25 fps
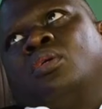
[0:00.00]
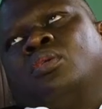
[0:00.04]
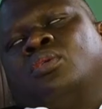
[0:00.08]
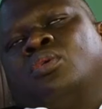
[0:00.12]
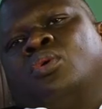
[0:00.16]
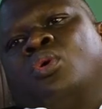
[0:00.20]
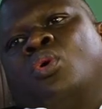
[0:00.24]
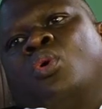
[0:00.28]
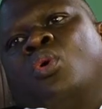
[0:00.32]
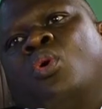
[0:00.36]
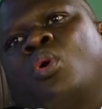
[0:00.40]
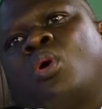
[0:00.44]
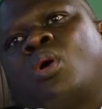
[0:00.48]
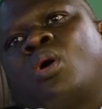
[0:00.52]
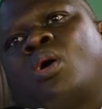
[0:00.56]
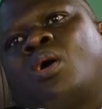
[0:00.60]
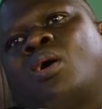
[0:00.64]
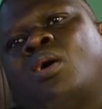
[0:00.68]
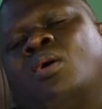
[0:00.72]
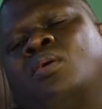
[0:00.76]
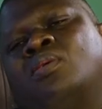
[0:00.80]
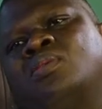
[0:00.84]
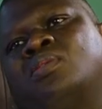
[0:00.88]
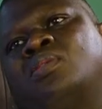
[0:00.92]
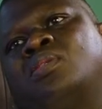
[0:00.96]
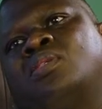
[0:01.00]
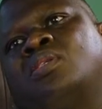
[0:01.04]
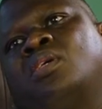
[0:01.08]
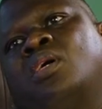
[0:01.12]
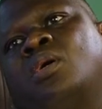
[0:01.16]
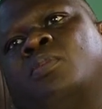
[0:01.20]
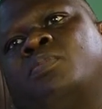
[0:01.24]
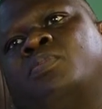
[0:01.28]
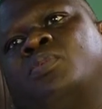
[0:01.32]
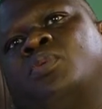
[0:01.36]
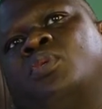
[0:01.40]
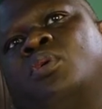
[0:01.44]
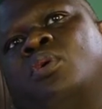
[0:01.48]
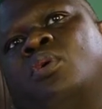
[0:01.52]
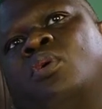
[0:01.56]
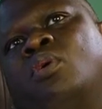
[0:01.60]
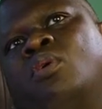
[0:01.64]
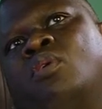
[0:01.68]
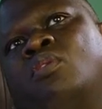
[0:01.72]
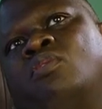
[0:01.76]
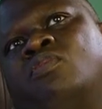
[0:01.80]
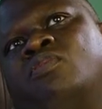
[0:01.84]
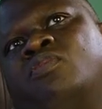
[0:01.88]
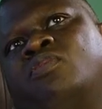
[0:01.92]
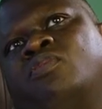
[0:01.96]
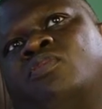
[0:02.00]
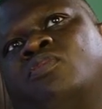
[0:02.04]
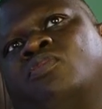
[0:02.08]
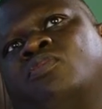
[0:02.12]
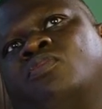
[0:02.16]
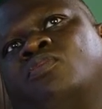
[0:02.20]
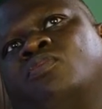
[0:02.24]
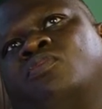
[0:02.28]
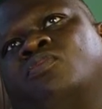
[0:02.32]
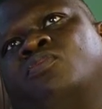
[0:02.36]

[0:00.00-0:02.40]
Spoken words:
The concept of